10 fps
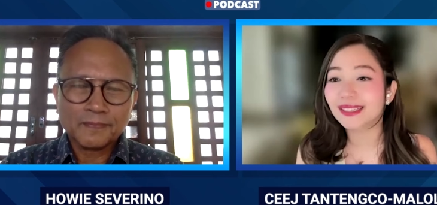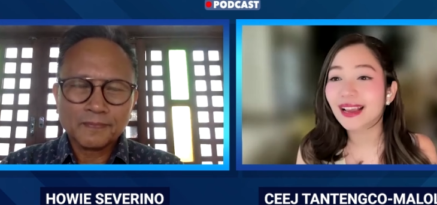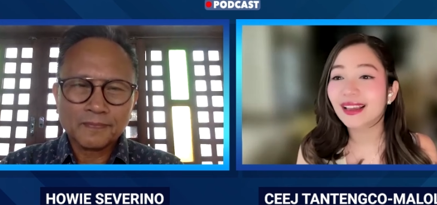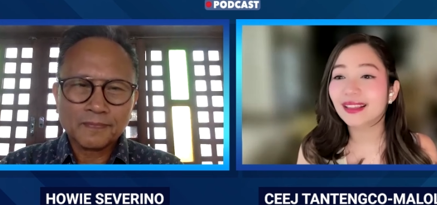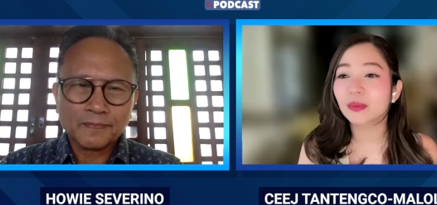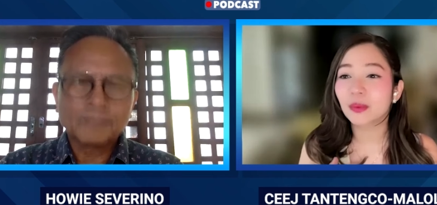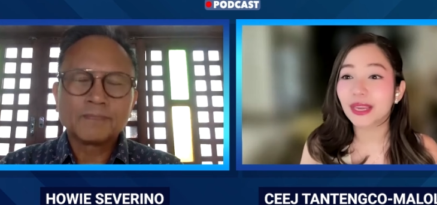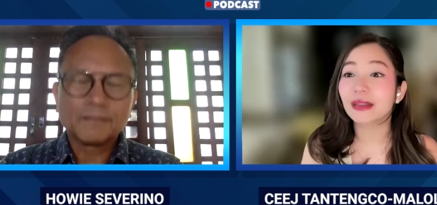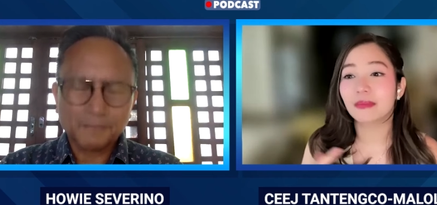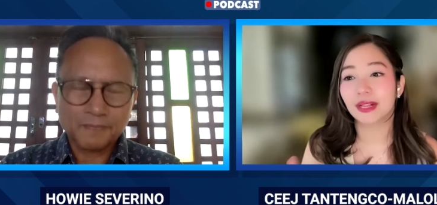Speaker 1: that we can
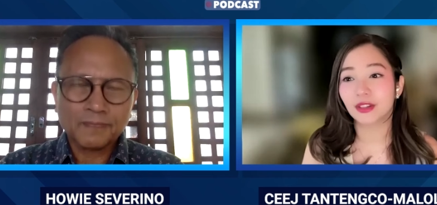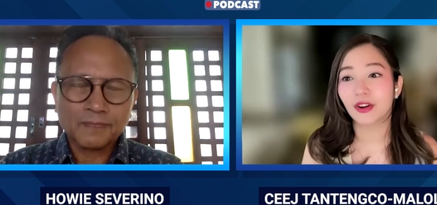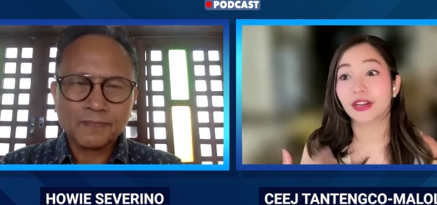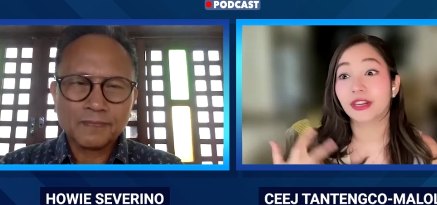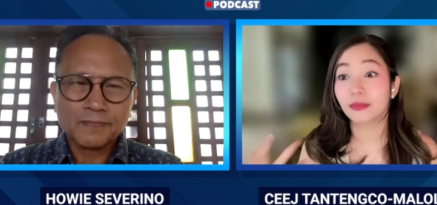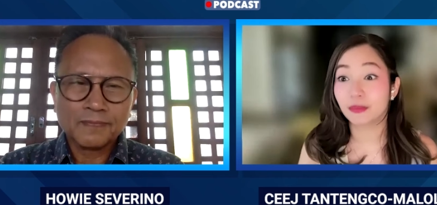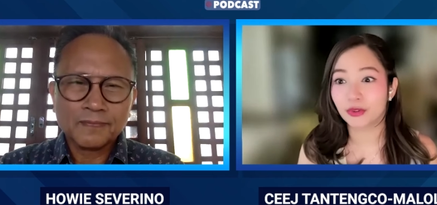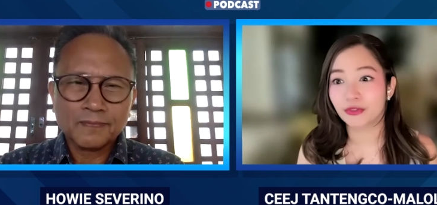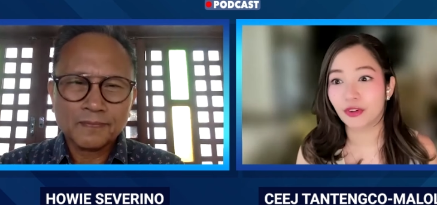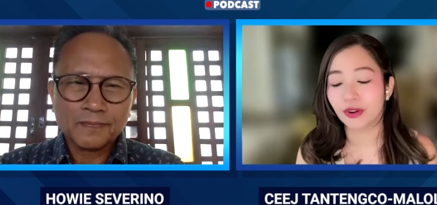build on and improve
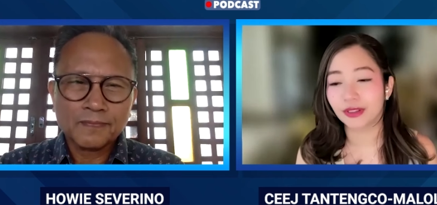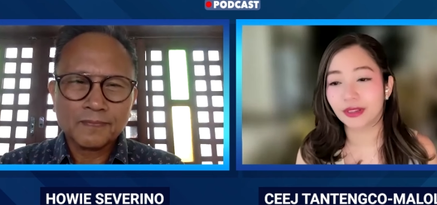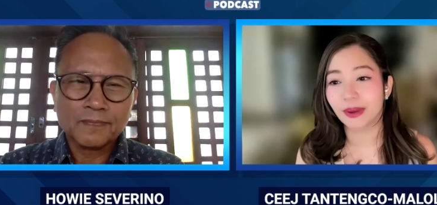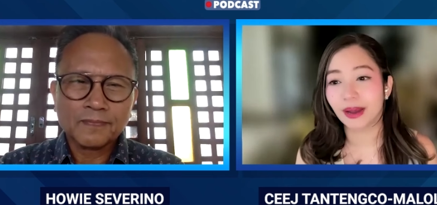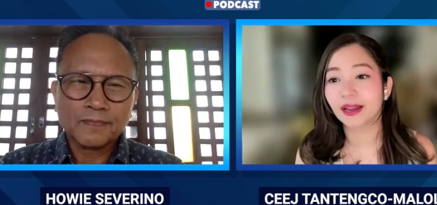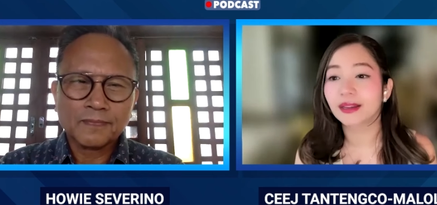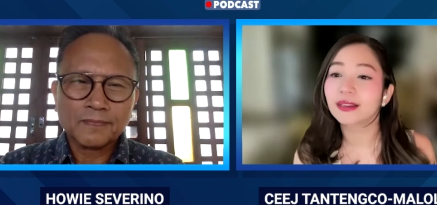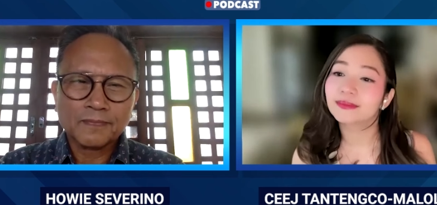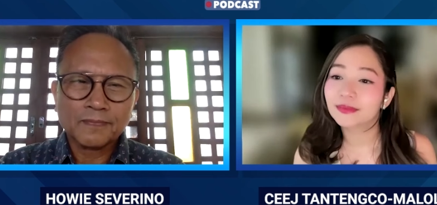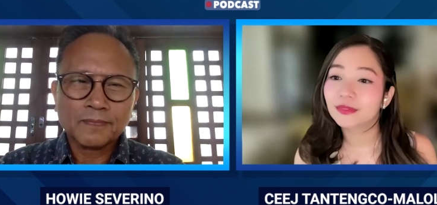on, diba?
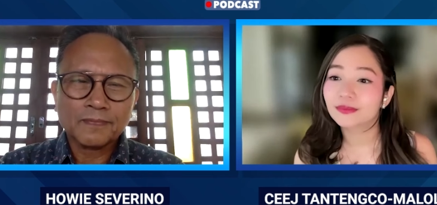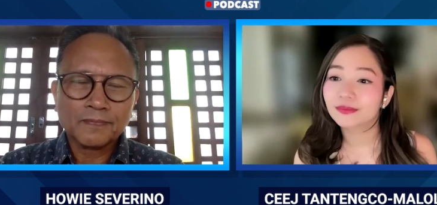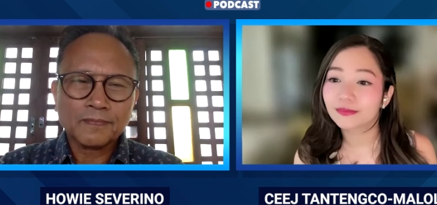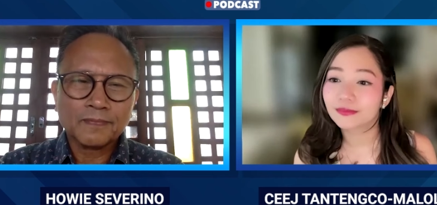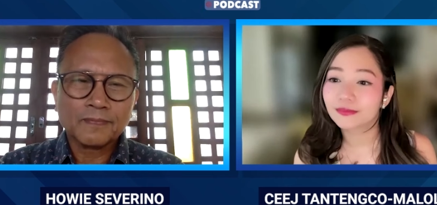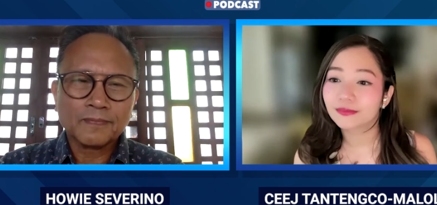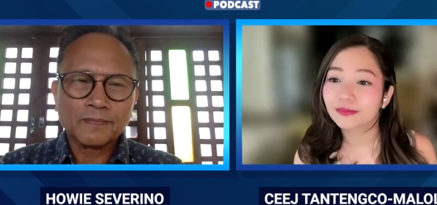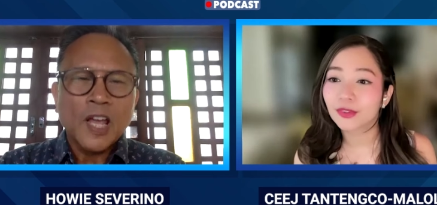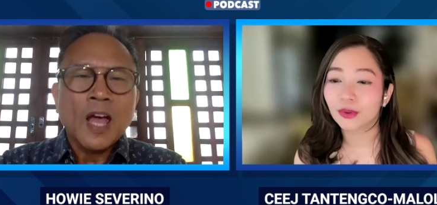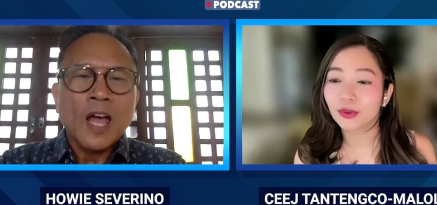
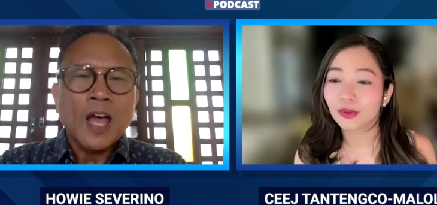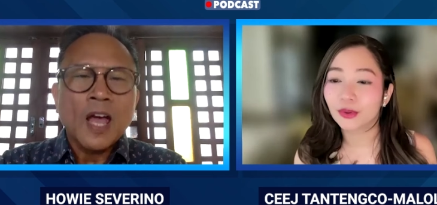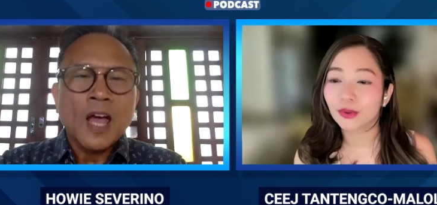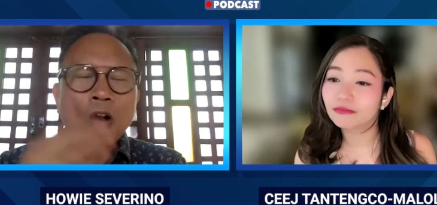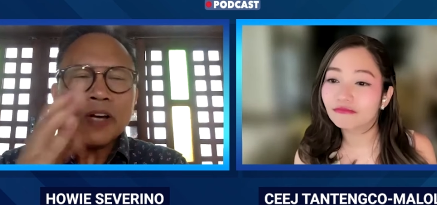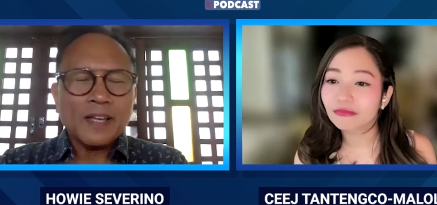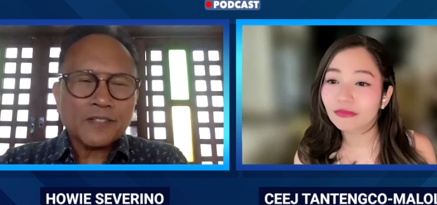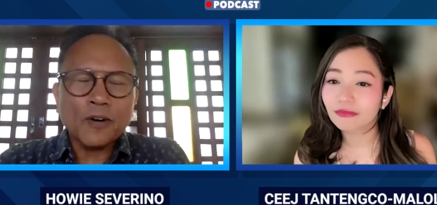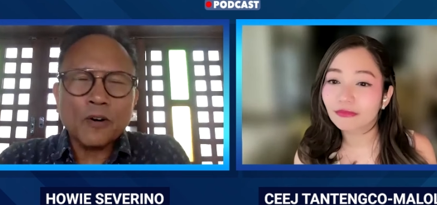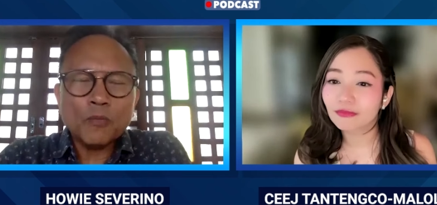
Speaker 2: Yeah. Okay,
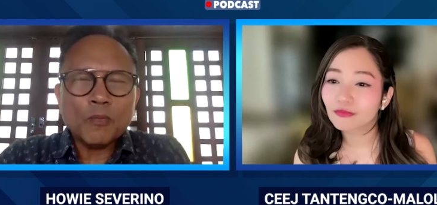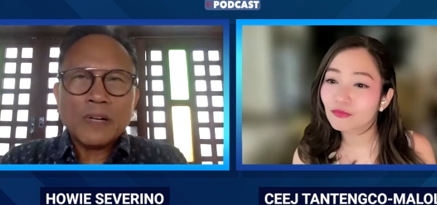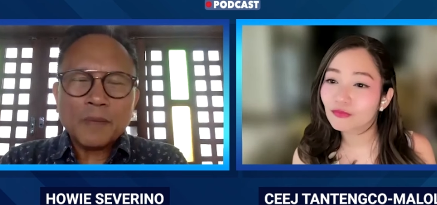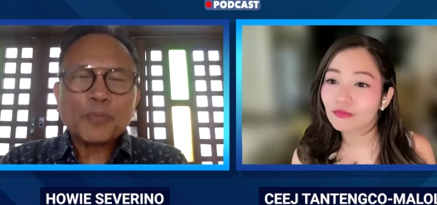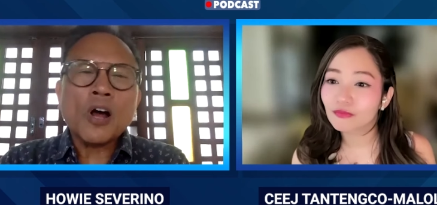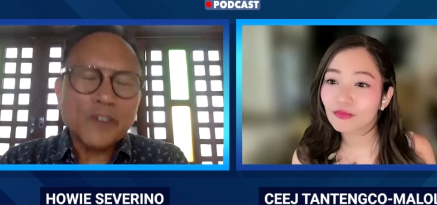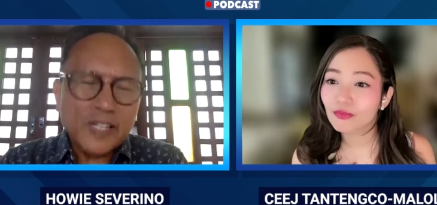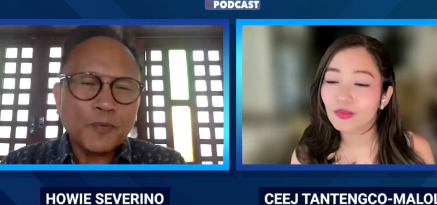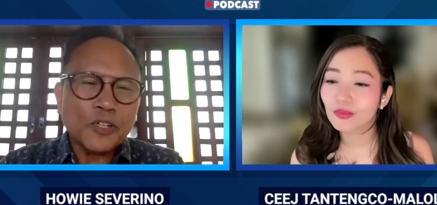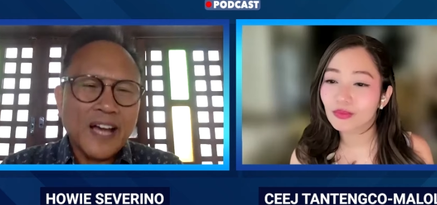so the
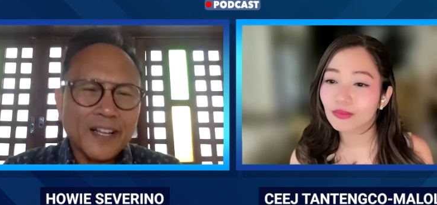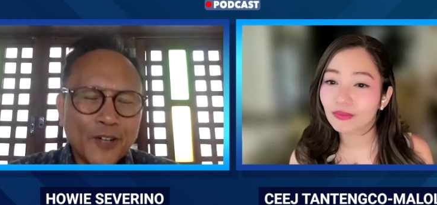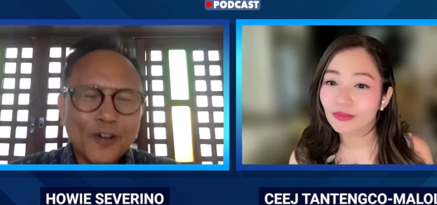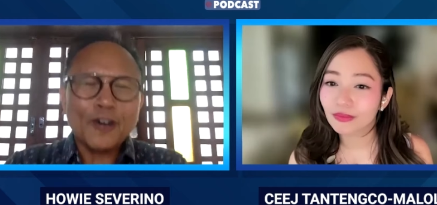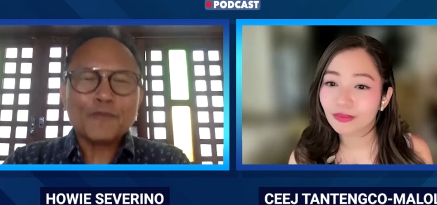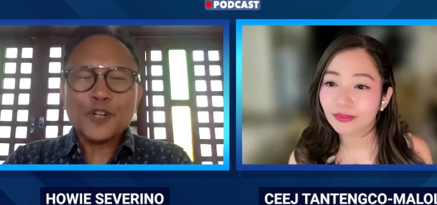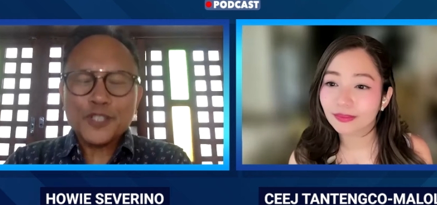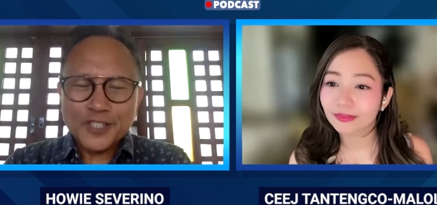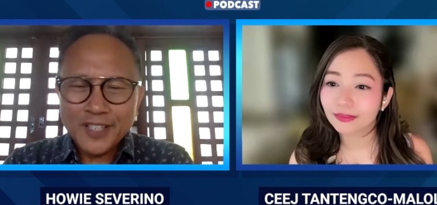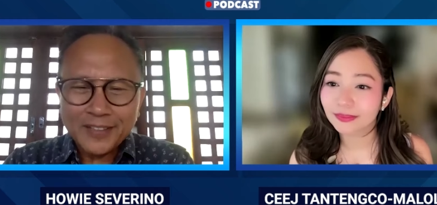progress muna, no? Of course,
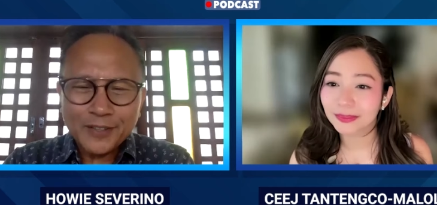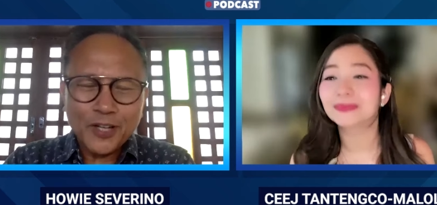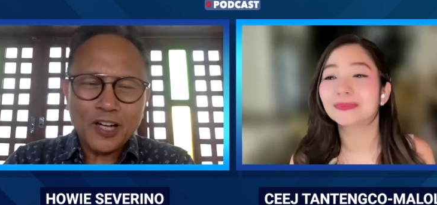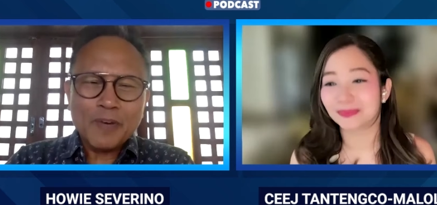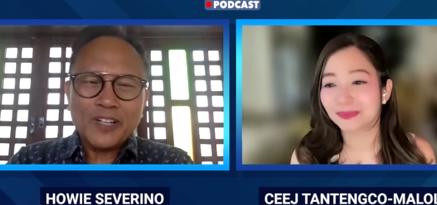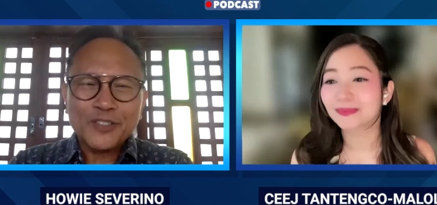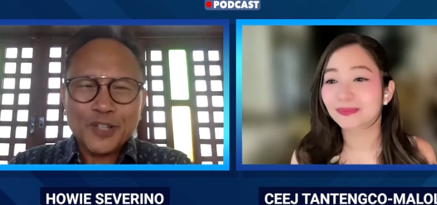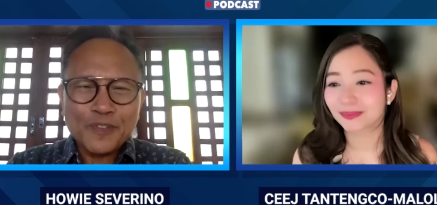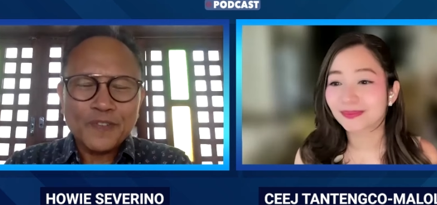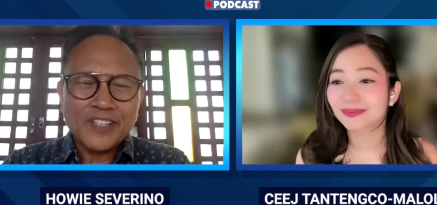there's a lot to talk about mm-hmm. in
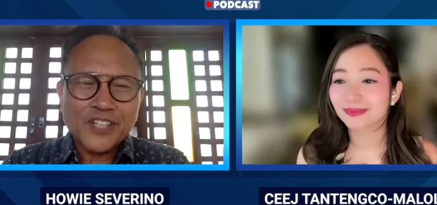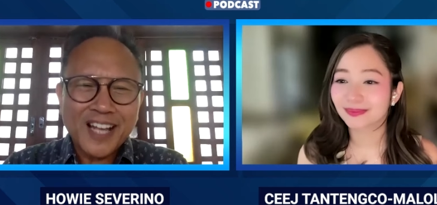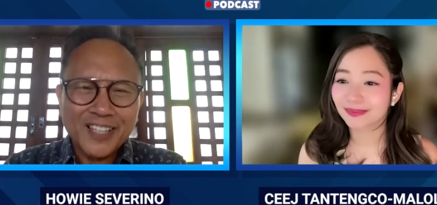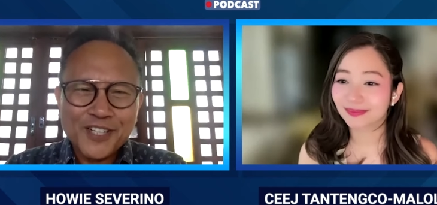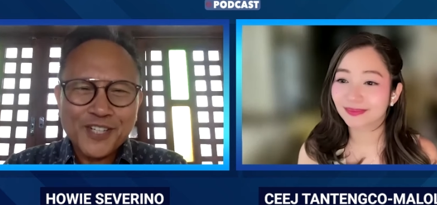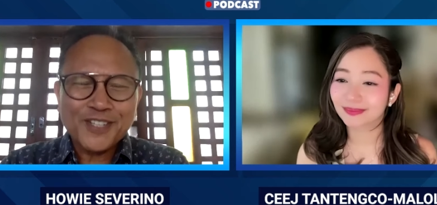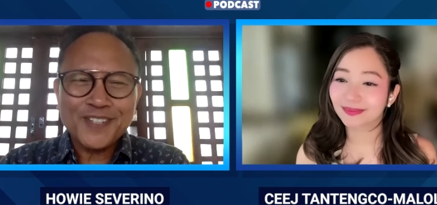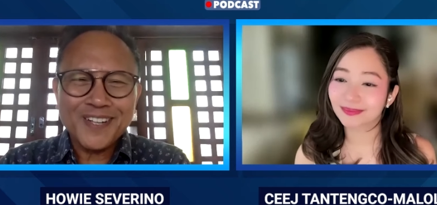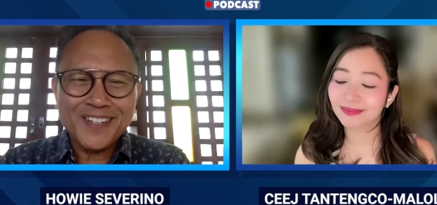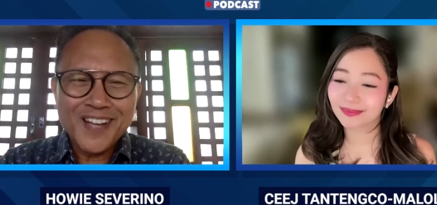terms of the challenges
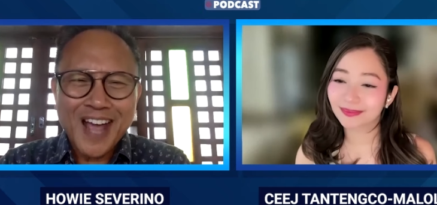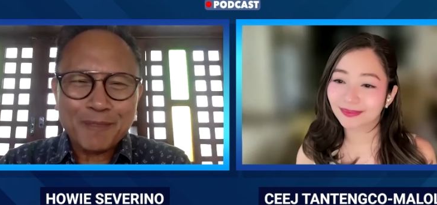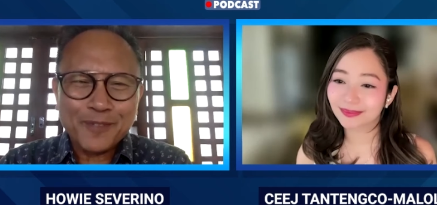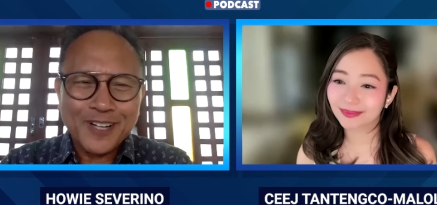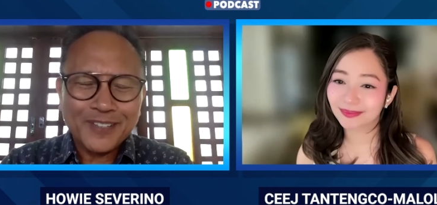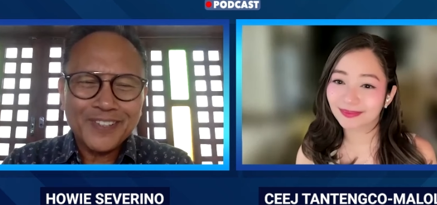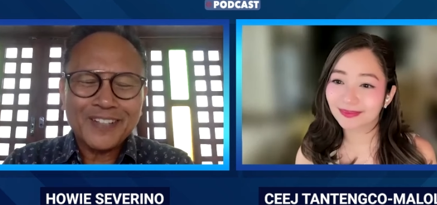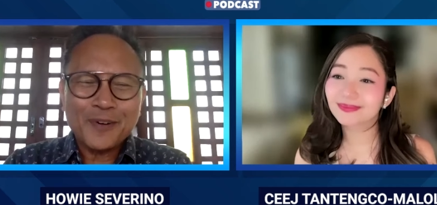and, and gaps that, that